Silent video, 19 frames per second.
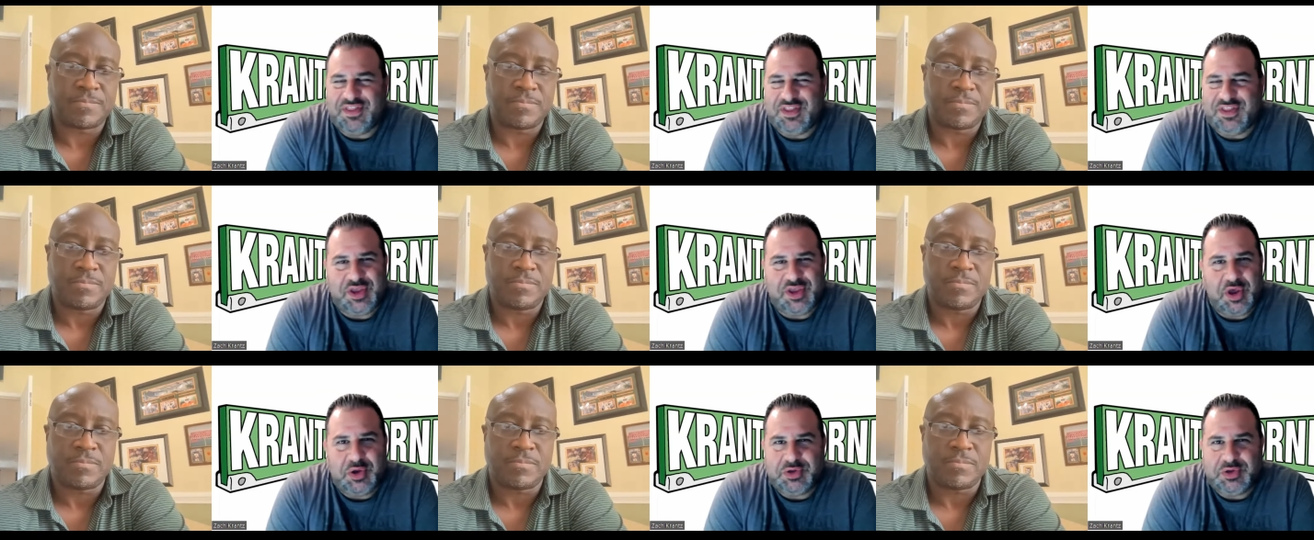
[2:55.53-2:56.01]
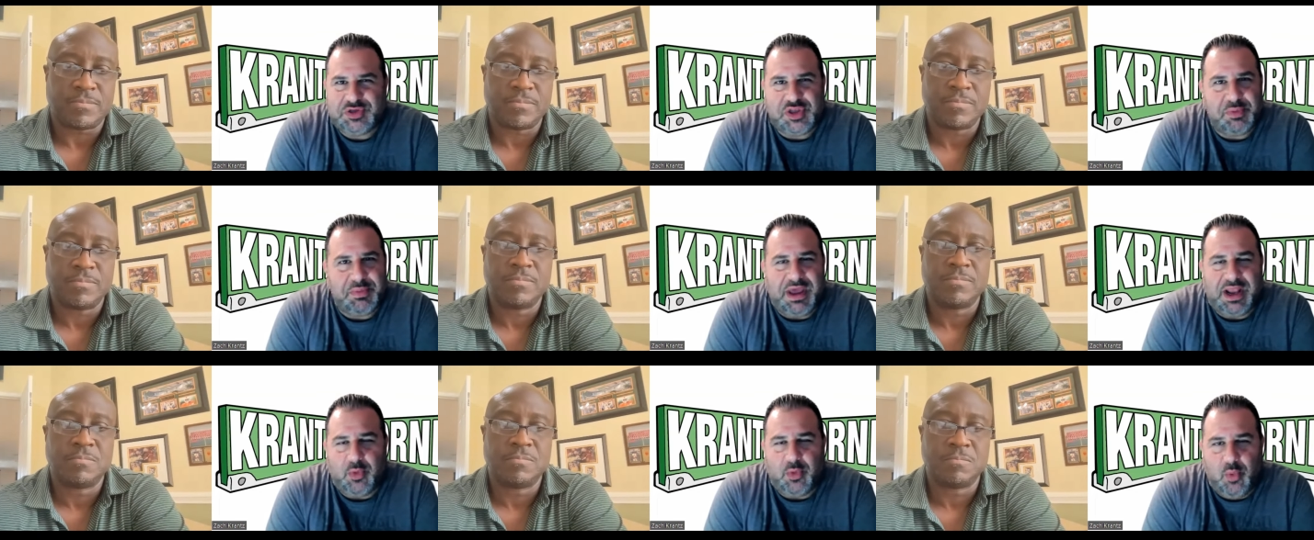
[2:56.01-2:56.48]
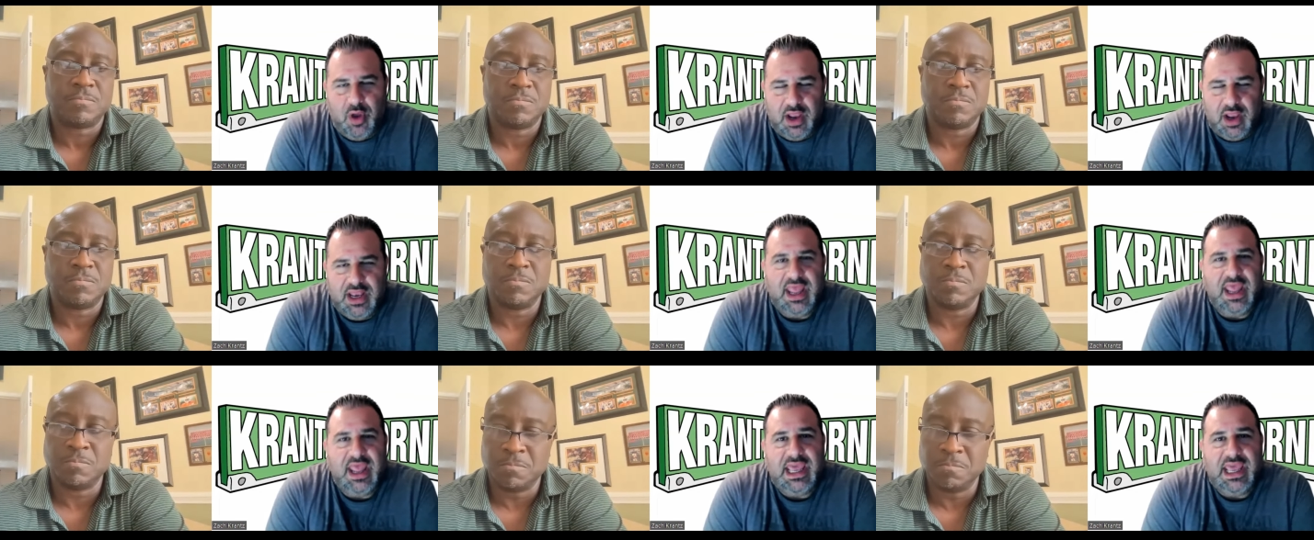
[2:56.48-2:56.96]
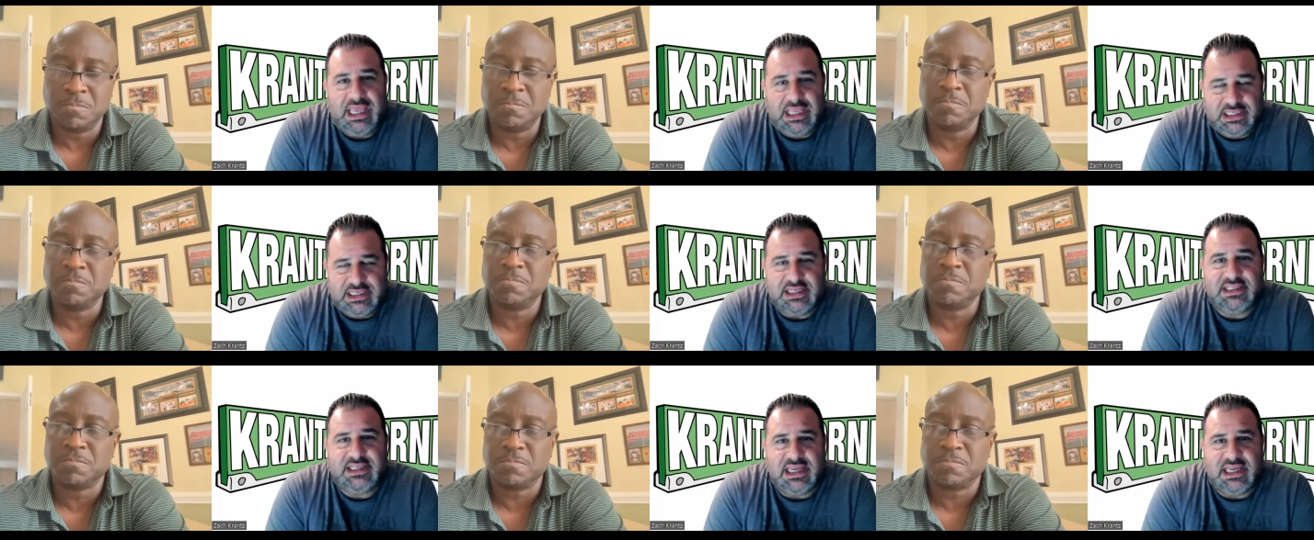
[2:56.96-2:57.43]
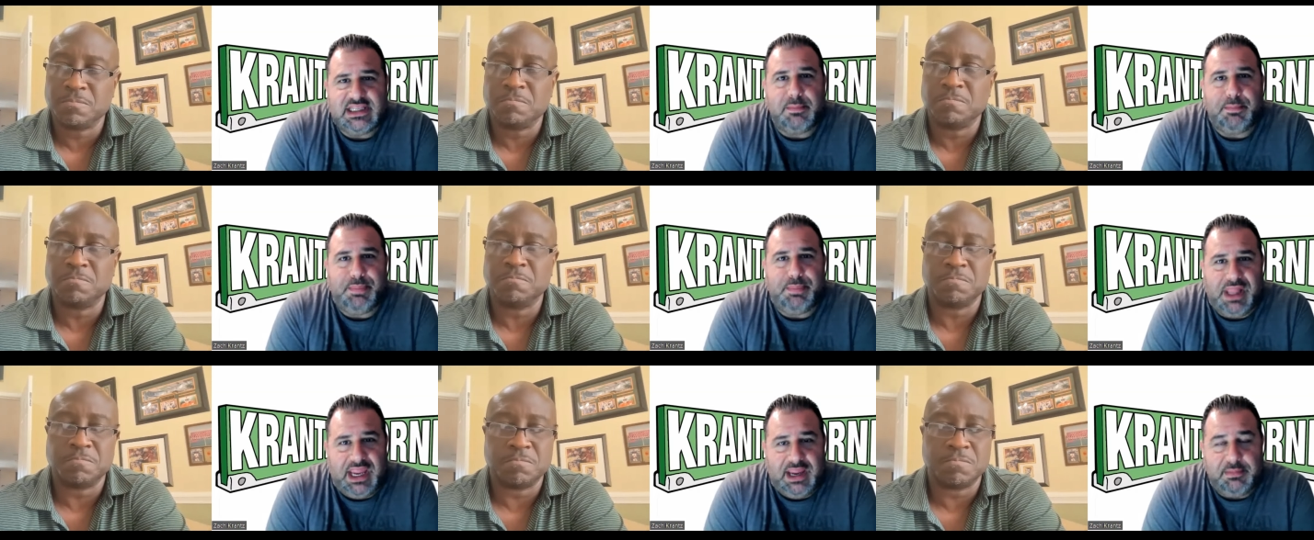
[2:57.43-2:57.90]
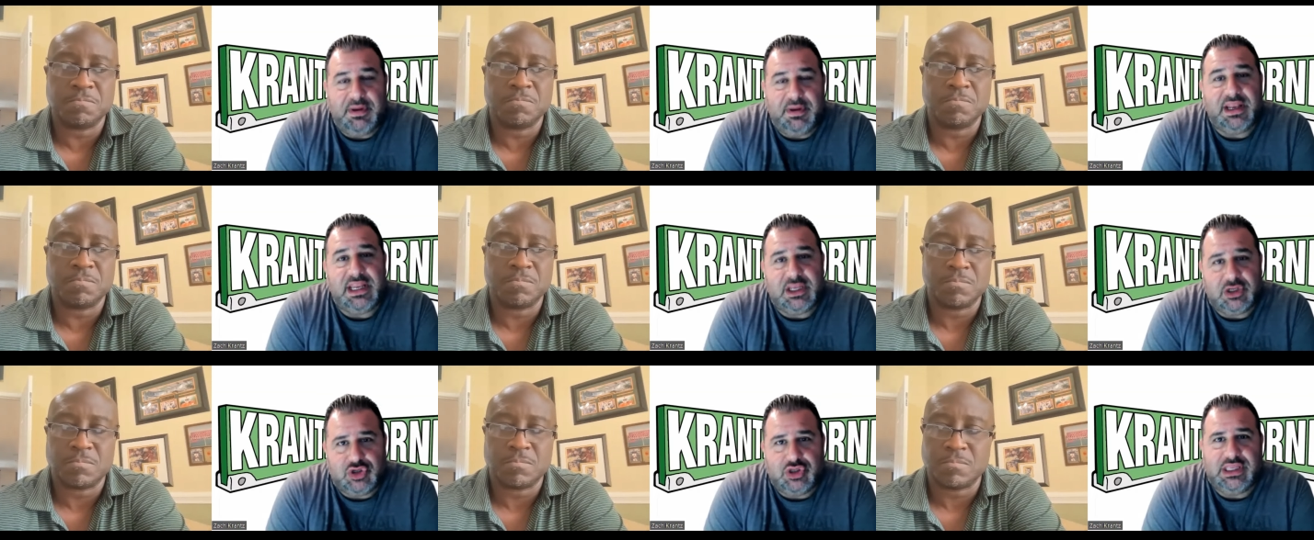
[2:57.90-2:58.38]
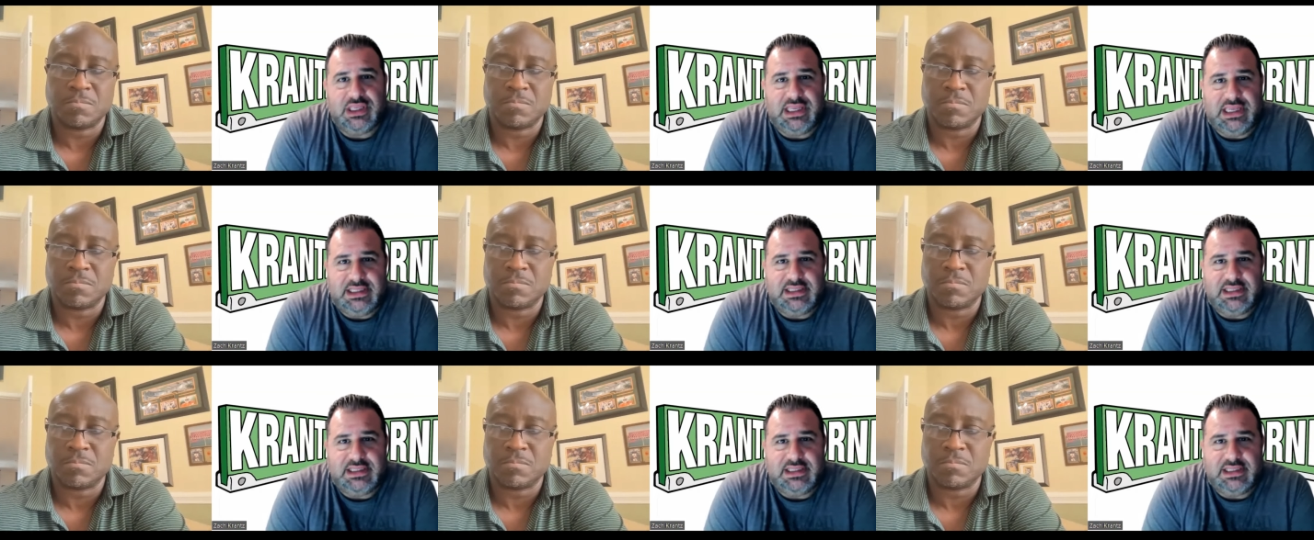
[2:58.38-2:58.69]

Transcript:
Speaker 1: on the coach, no matter what. Mm-hmm. He did take the blame initially.